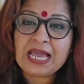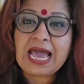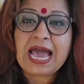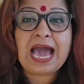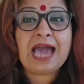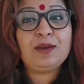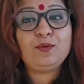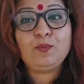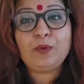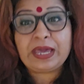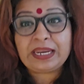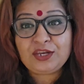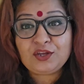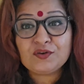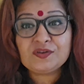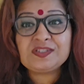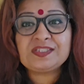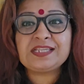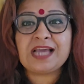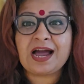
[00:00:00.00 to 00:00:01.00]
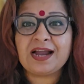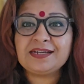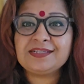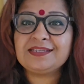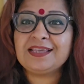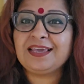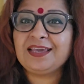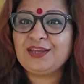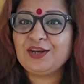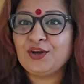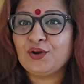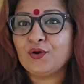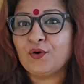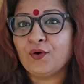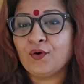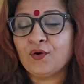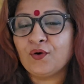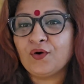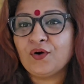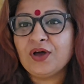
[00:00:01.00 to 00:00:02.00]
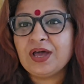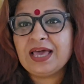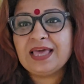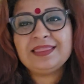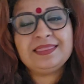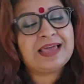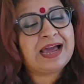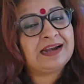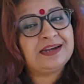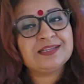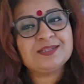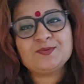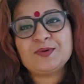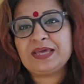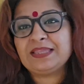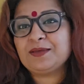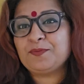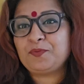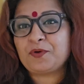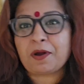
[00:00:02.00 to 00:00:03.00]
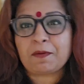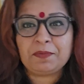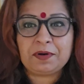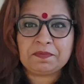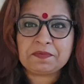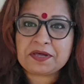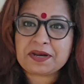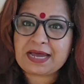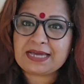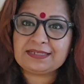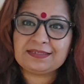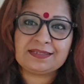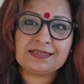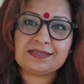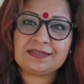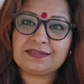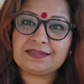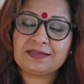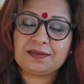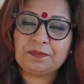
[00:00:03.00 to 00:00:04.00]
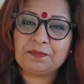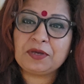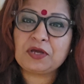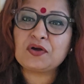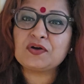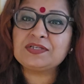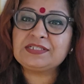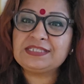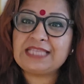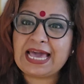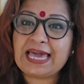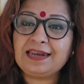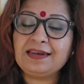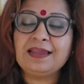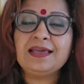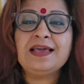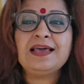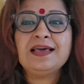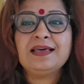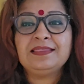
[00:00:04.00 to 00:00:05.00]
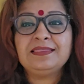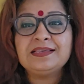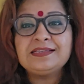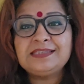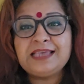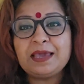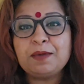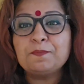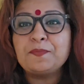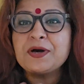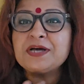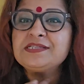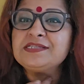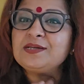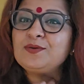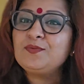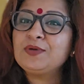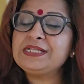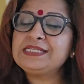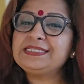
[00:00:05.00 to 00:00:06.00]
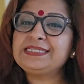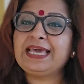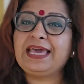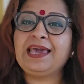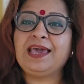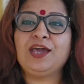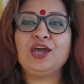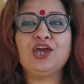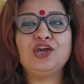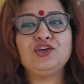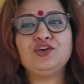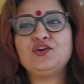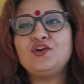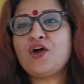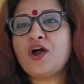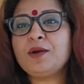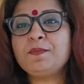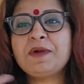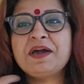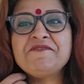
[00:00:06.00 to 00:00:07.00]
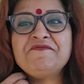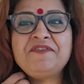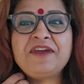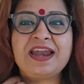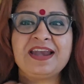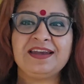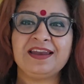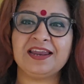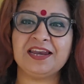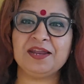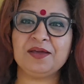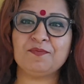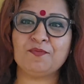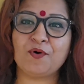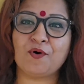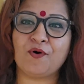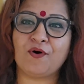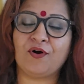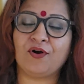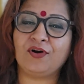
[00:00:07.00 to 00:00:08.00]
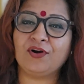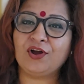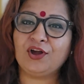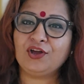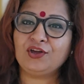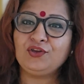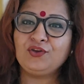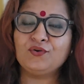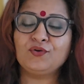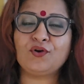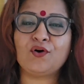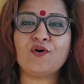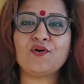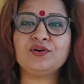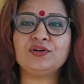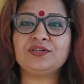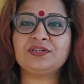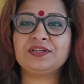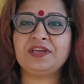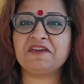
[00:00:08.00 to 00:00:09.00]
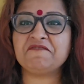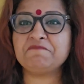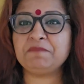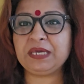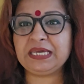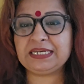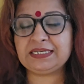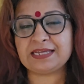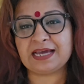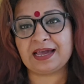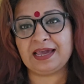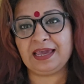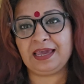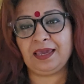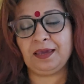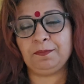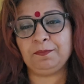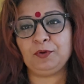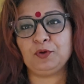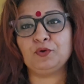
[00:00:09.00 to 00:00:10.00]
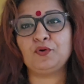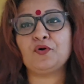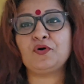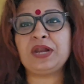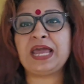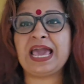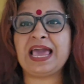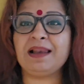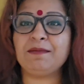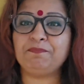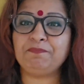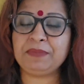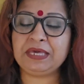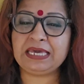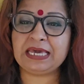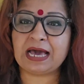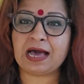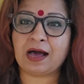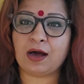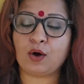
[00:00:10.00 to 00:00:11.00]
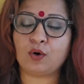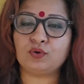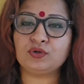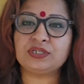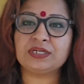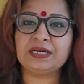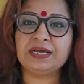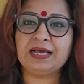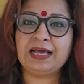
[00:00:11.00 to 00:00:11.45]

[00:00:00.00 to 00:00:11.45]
And when you start saying no, that is where the problem arises. Because then the same person will say, you're not my friend anymore, you don't give me time, you don't help me out.